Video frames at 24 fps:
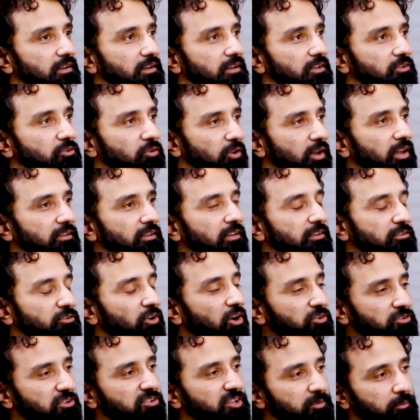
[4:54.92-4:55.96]
So it's
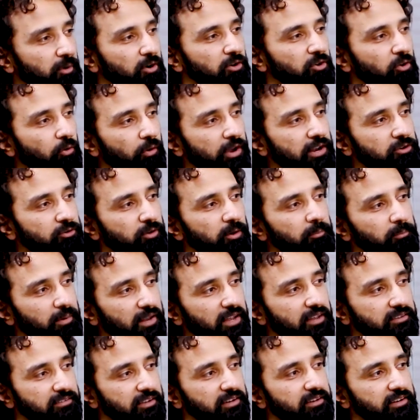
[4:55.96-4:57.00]
not just about going to a
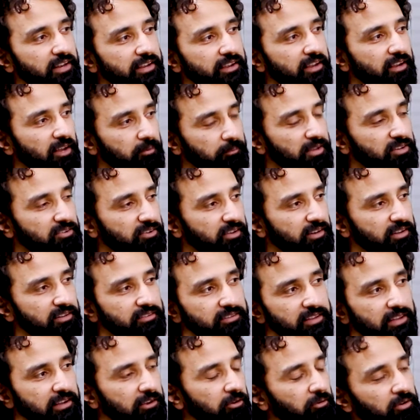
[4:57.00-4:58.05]
place and taking a picture
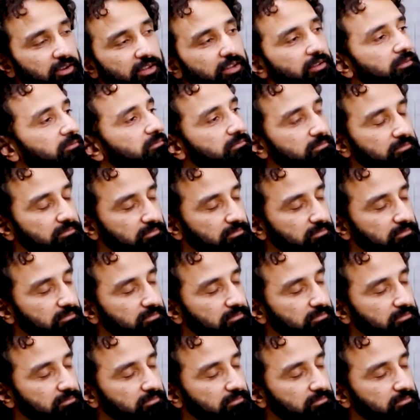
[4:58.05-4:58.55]
and saying, okay,